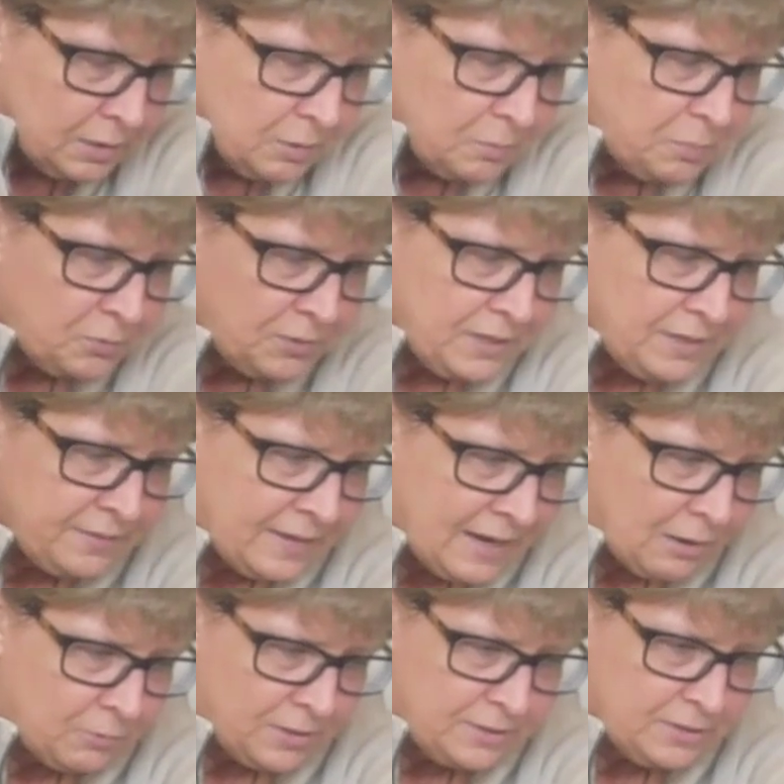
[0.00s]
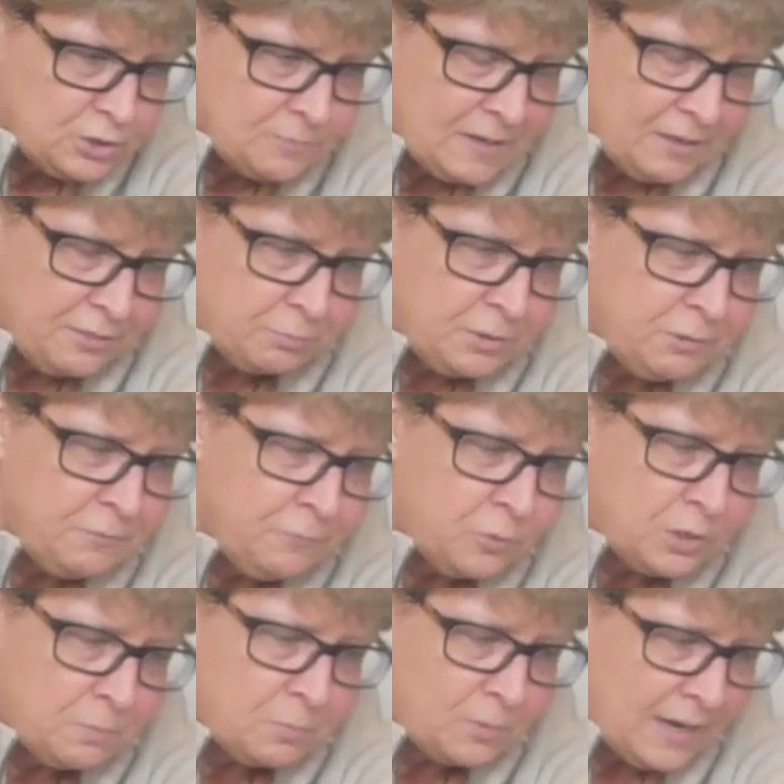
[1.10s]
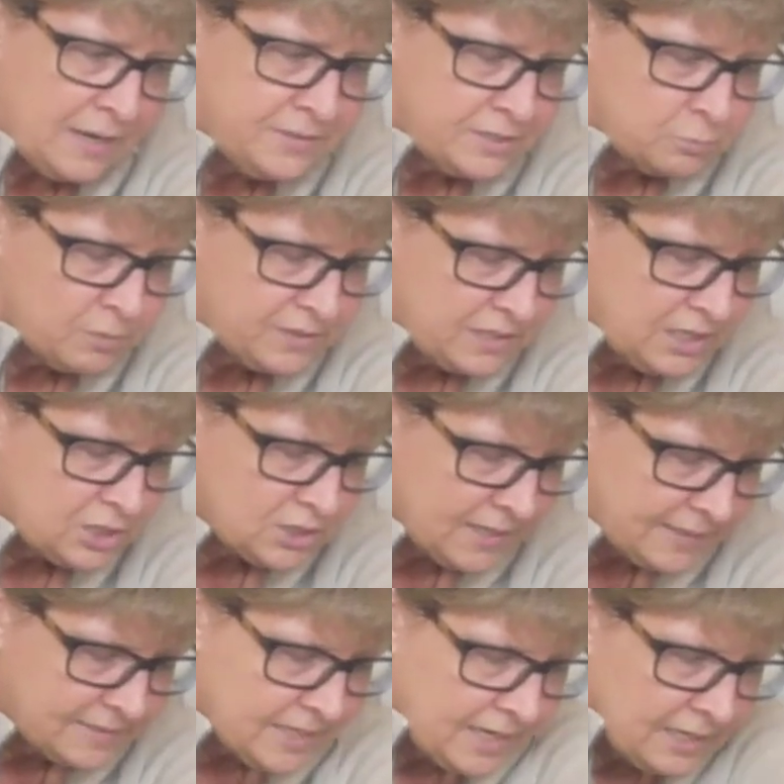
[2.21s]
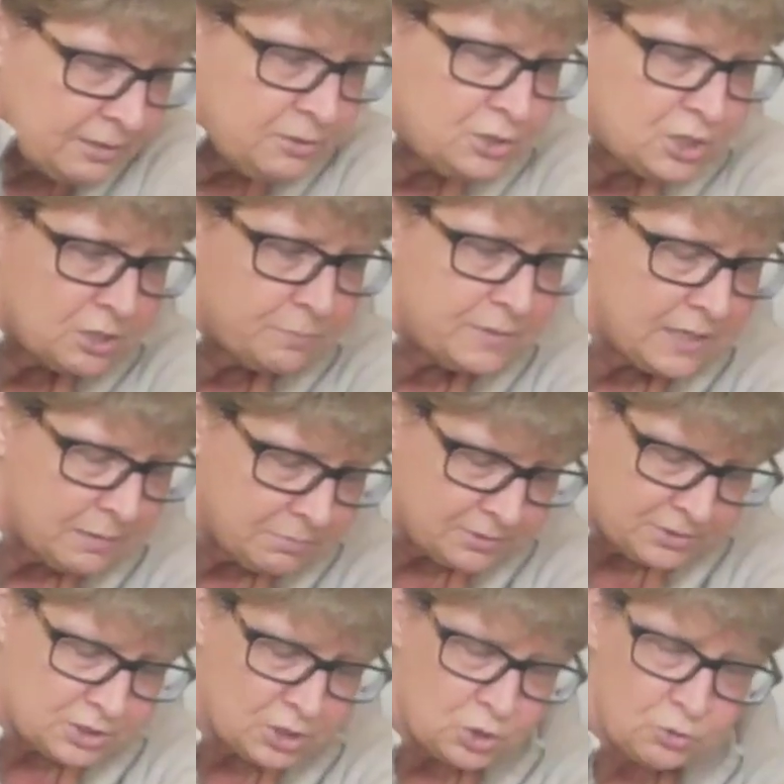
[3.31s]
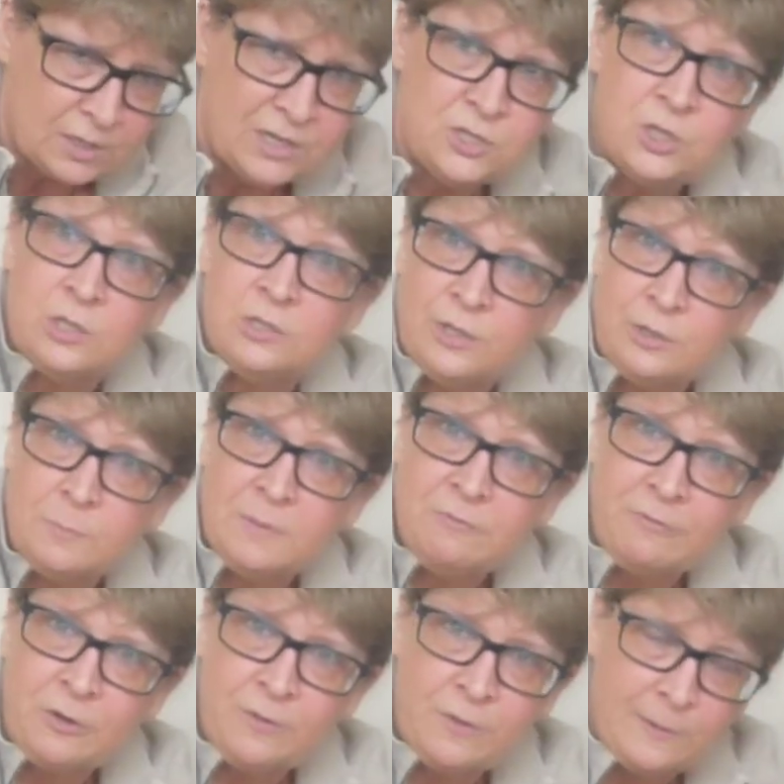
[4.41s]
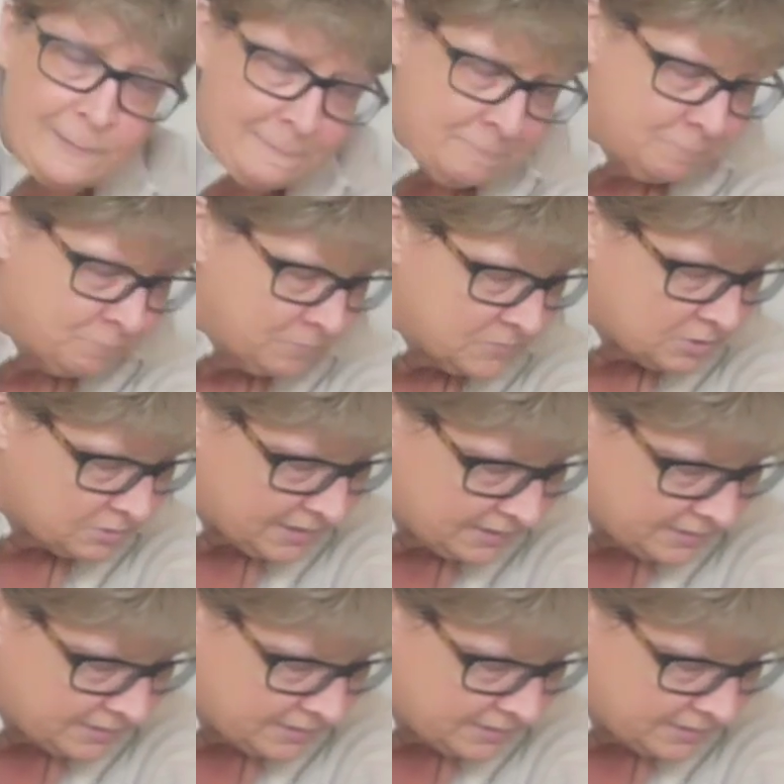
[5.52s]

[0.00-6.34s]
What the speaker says: Breathe out. We're going to do about 3 or 4 breaths. With each exhale, you should be able to stretch a little bit further. So take a